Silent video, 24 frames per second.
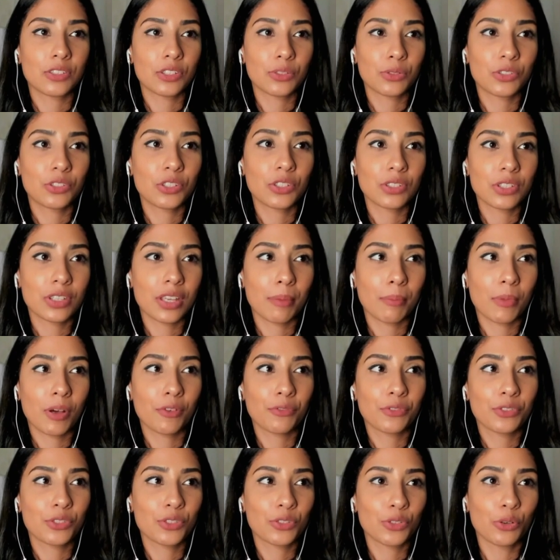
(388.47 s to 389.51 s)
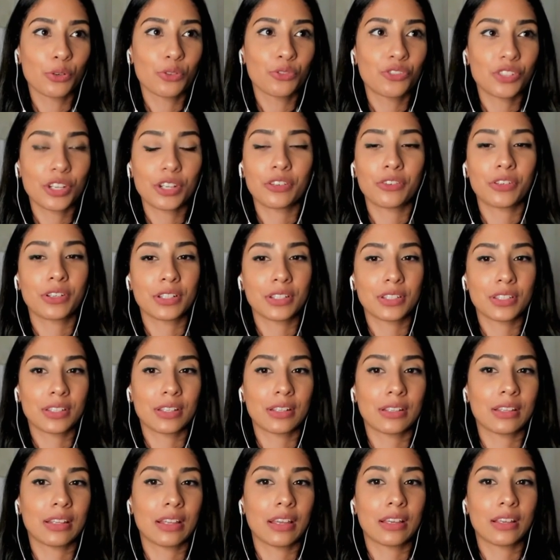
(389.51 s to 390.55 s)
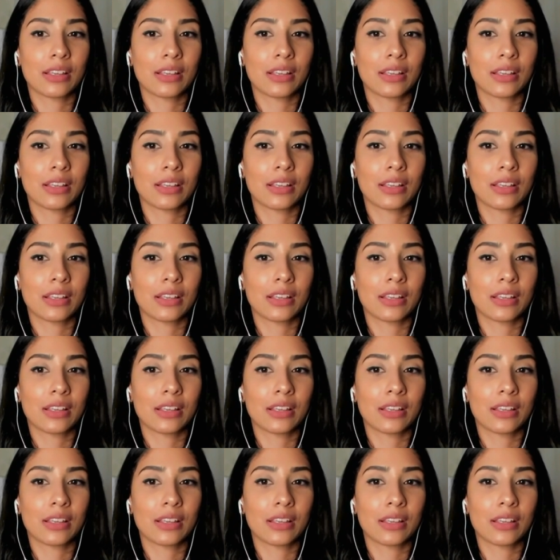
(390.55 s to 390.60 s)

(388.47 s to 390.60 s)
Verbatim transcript: just came off so generous and like